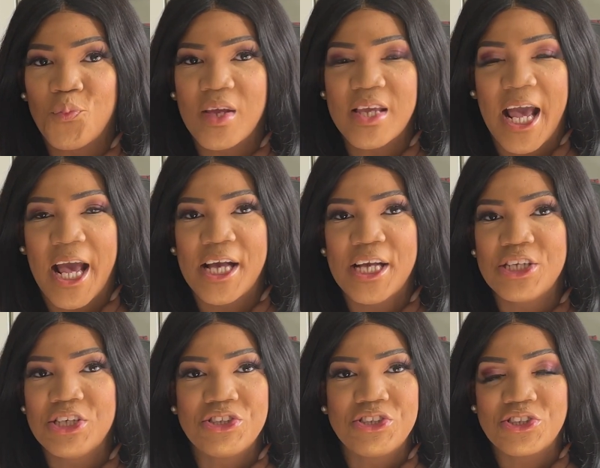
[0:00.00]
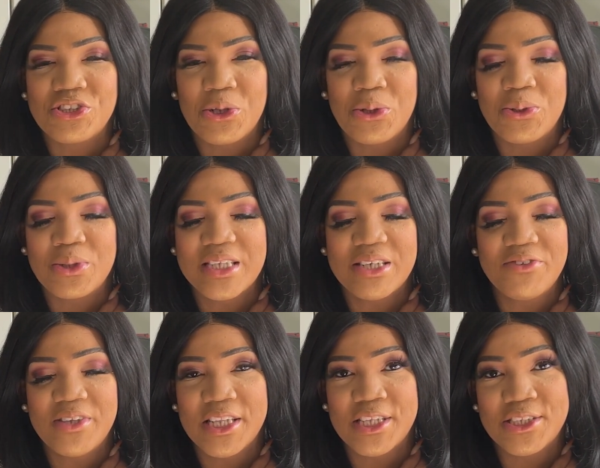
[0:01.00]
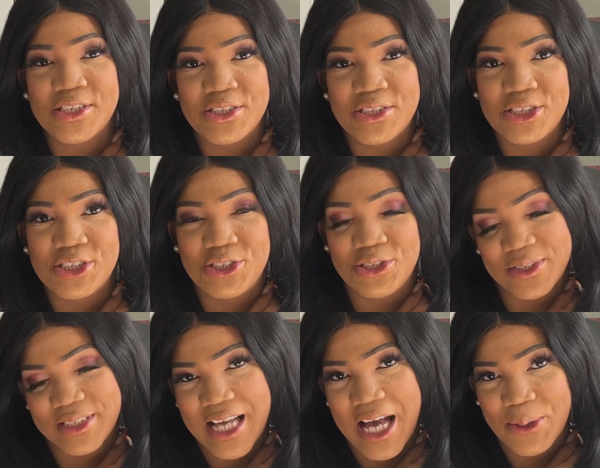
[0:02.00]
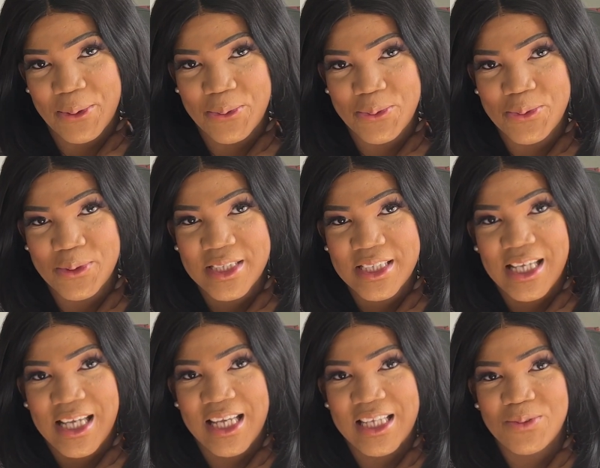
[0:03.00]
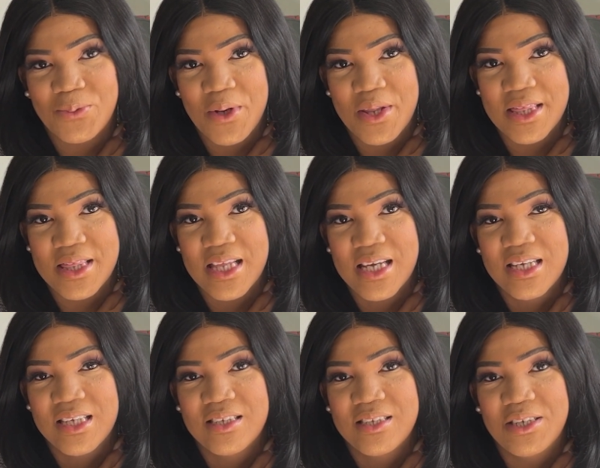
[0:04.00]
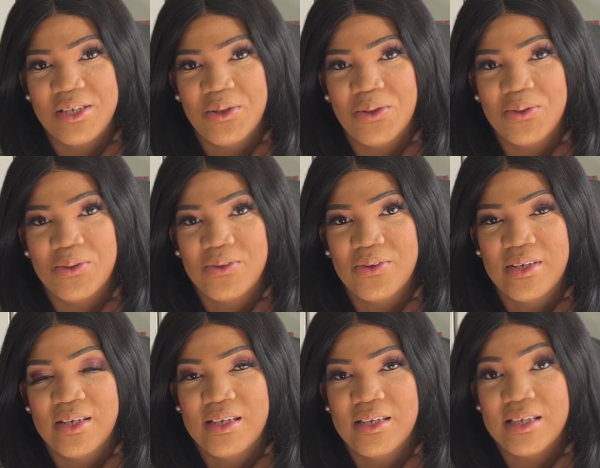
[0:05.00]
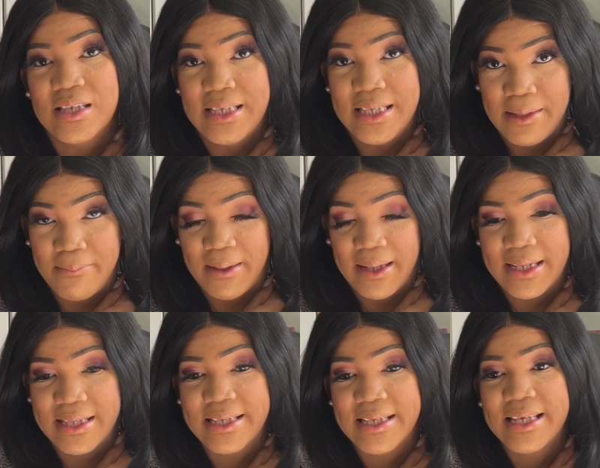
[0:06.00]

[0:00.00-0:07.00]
Yeah, so definitely the DIOR saddle is worth, you know, keeping.